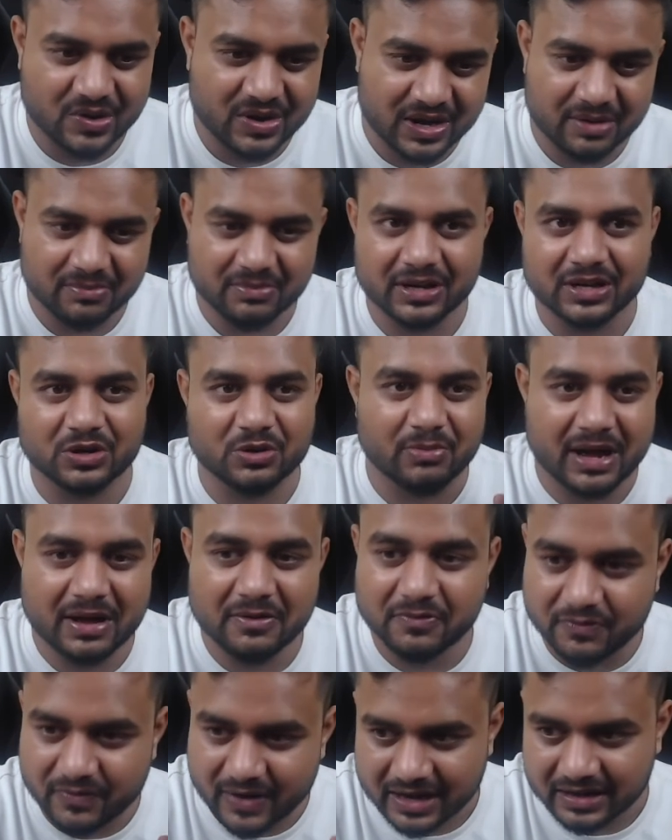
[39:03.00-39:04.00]
coming to my
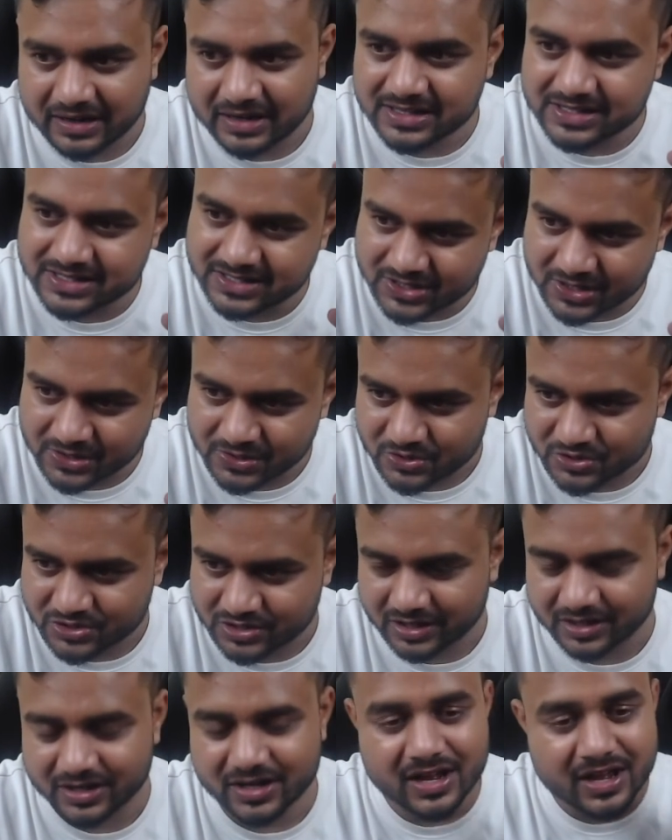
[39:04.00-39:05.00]
final solution,
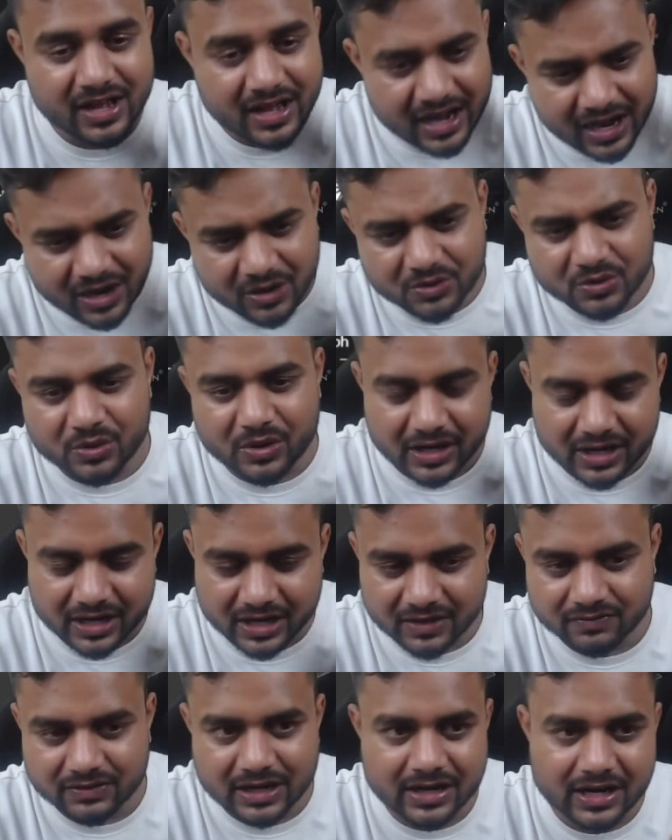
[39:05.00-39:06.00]
how to
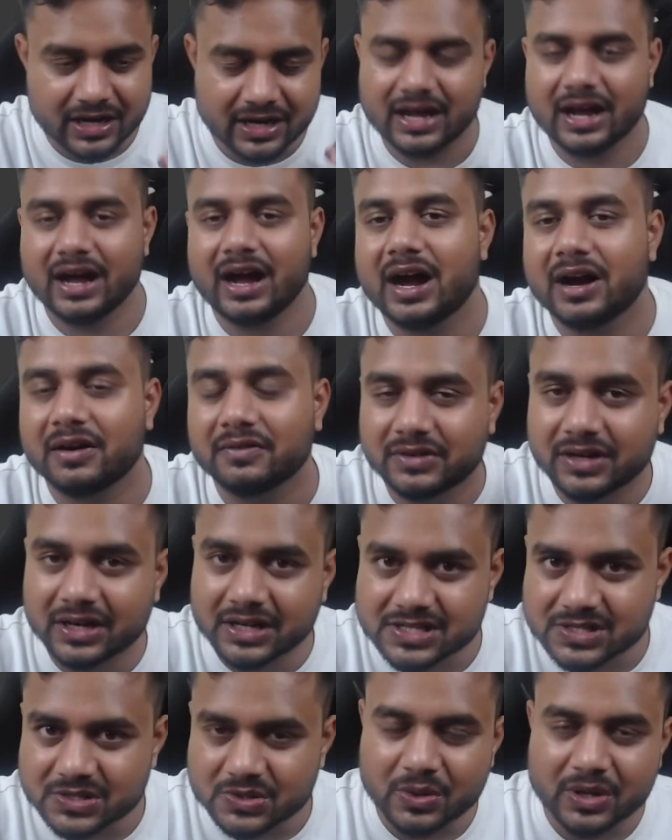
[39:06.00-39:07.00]
retrieve the data after
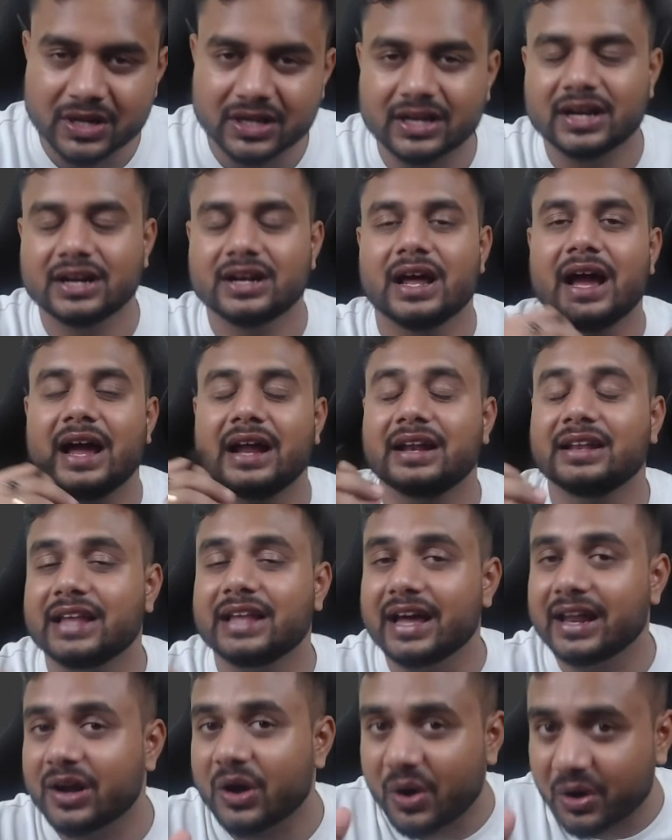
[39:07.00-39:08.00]
storing it, and
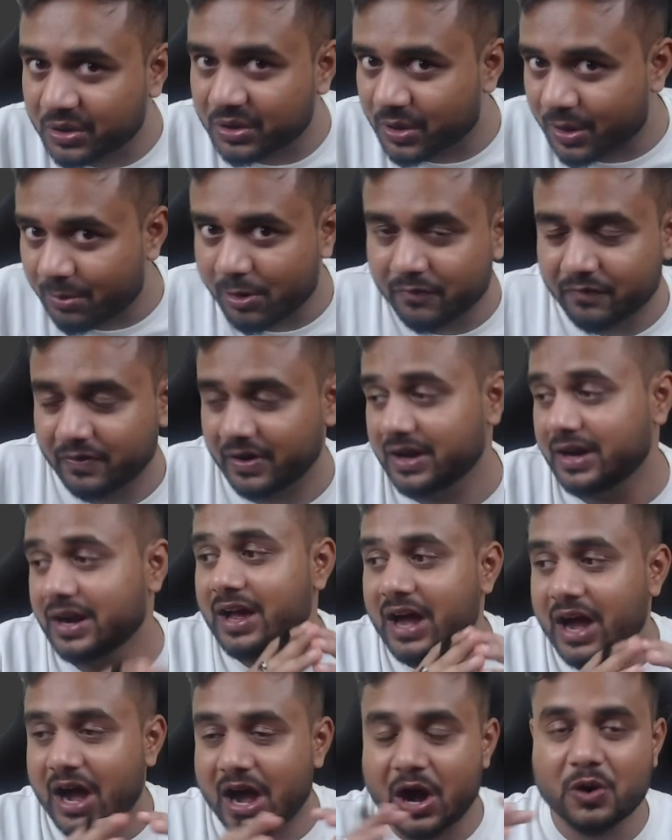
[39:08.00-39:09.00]
then on top of it
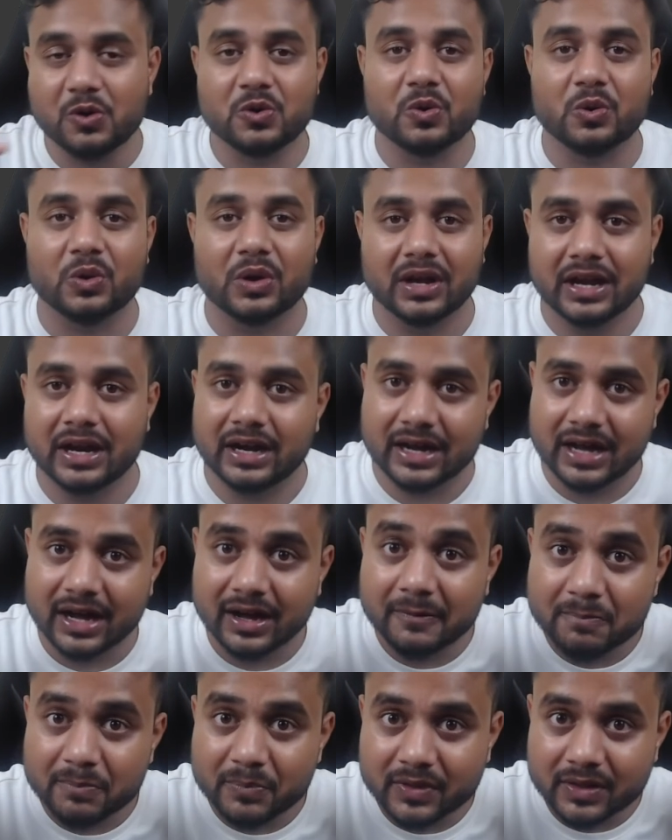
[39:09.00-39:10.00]
how to create
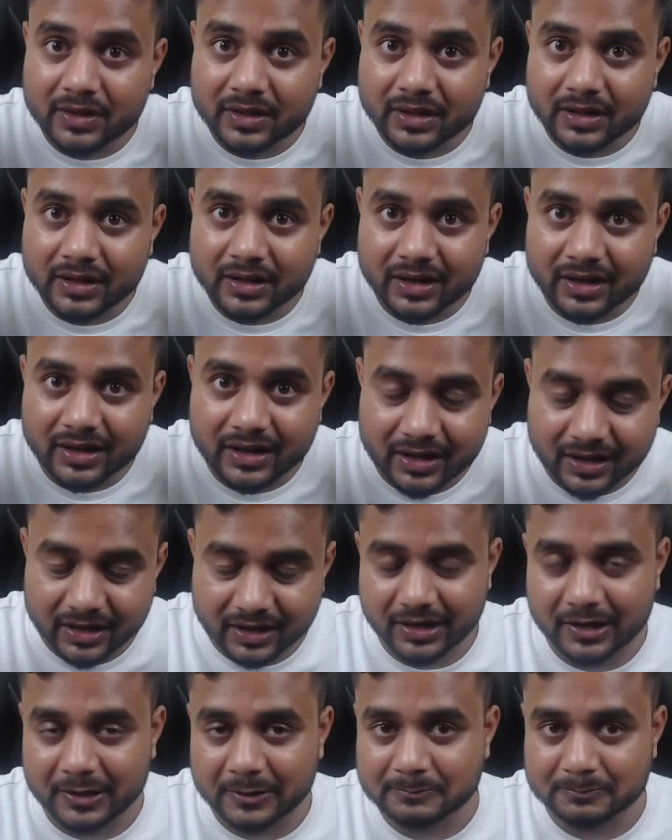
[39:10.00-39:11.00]

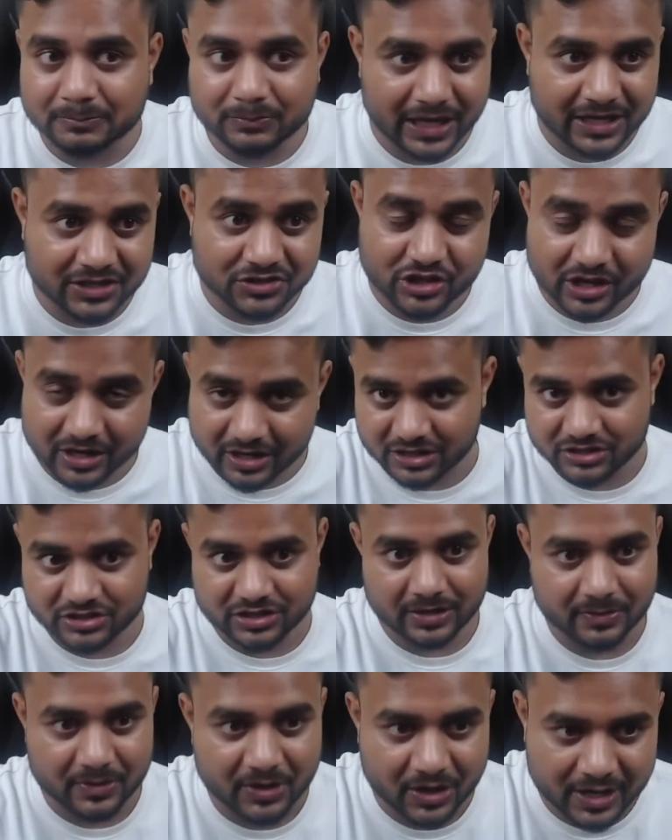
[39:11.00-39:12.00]
a like generation.
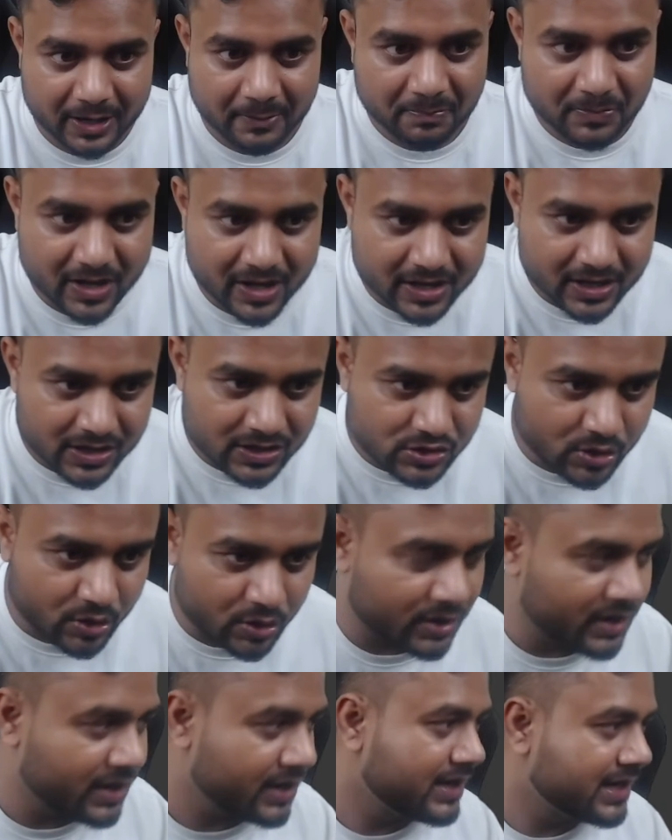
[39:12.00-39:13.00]
Okay, so
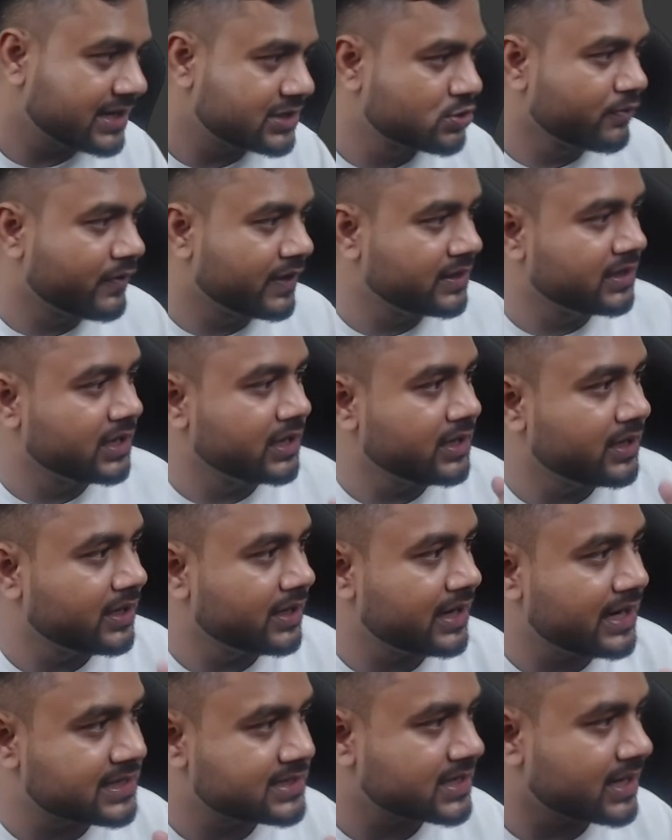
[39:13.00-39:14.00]
let's do one thing.
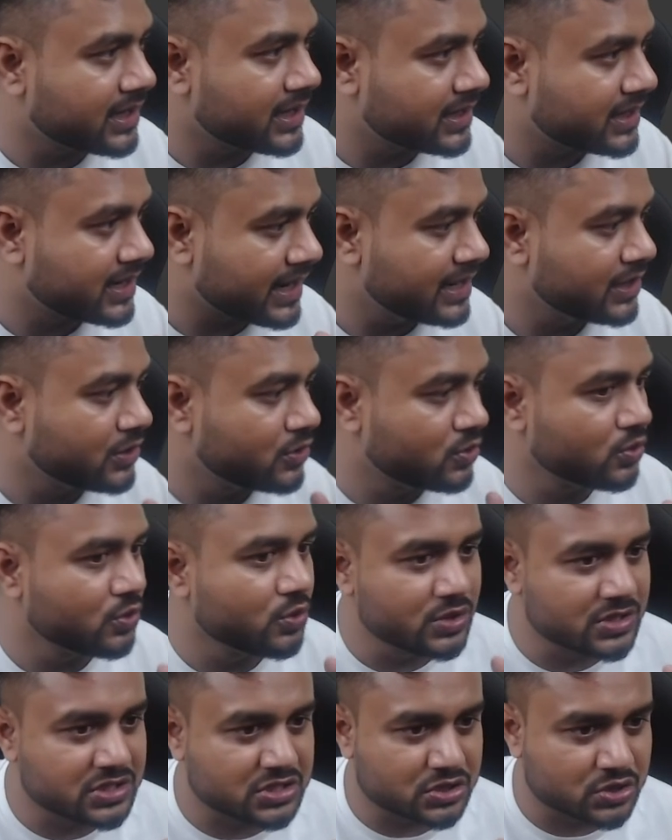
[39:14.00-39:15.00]
Let's try
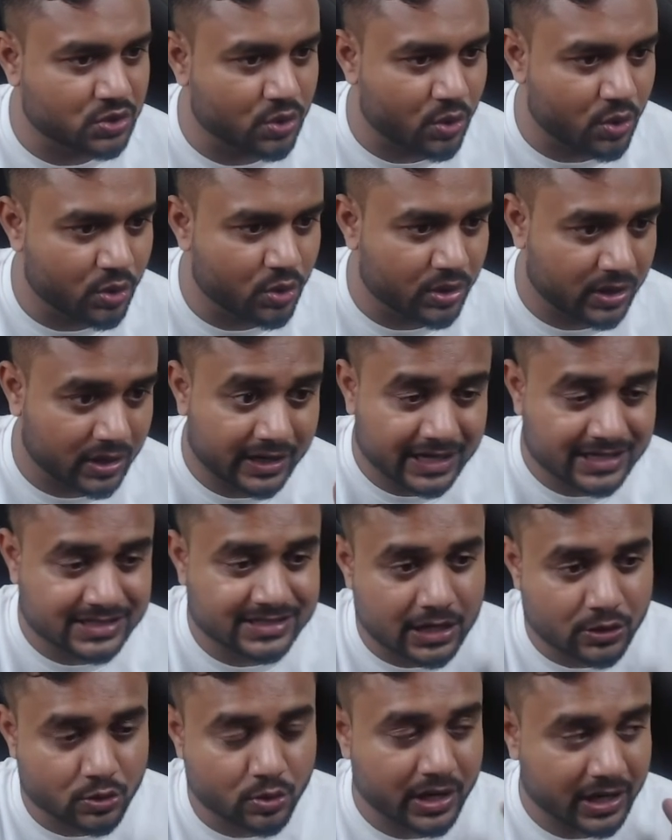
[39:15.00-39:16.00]

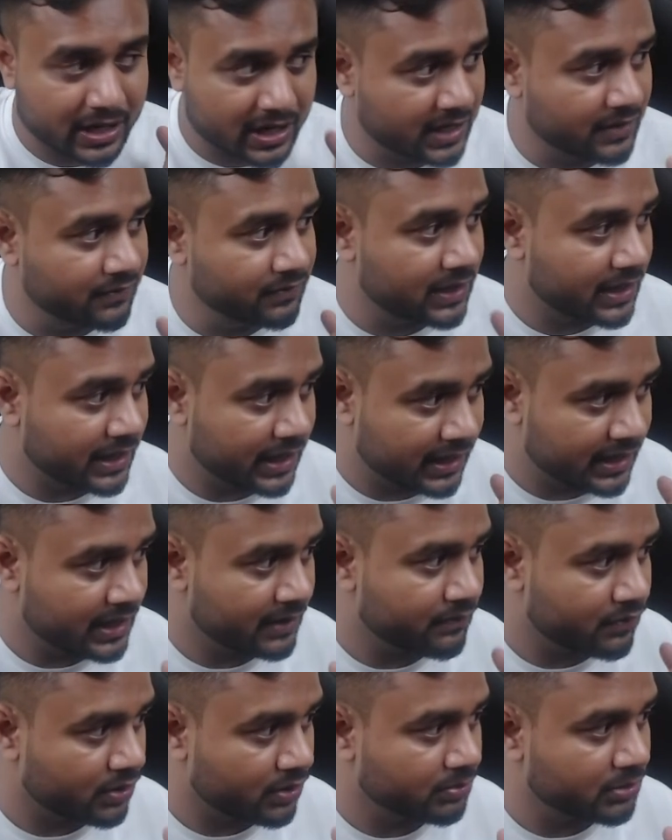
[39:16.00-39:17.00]
to retrieve the data
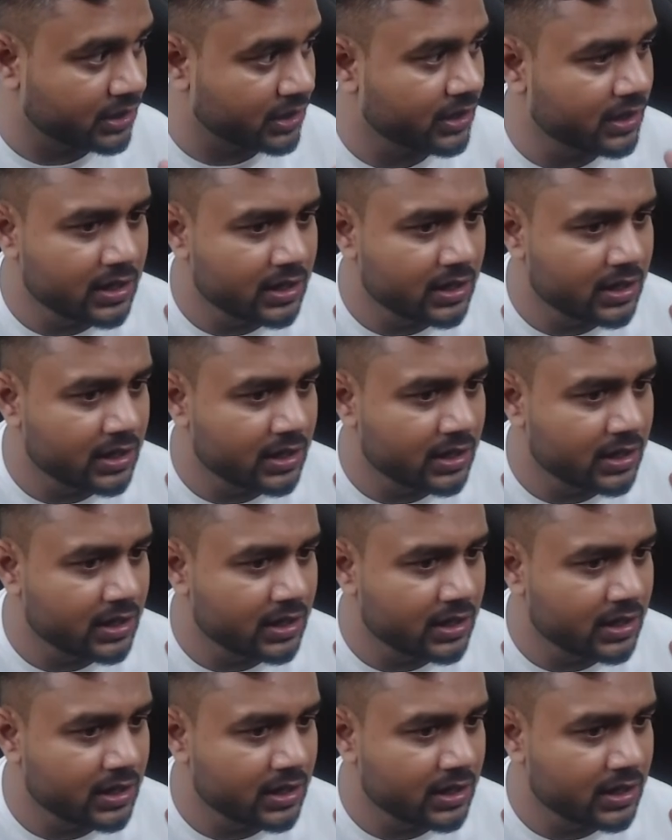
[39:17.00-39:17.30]
from here.